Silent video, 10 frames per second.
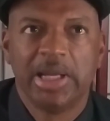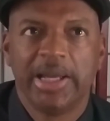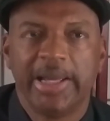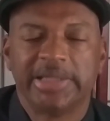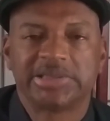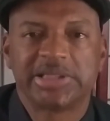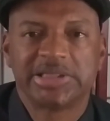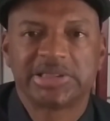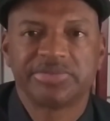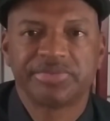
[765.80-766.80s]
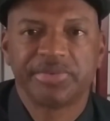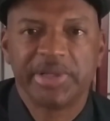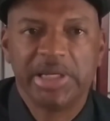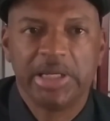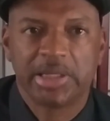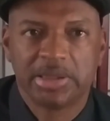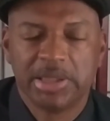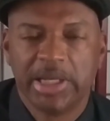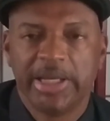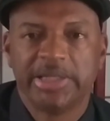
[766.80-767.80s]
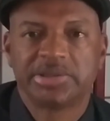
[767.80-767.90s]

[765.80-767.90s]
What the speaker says: and schizophrenia and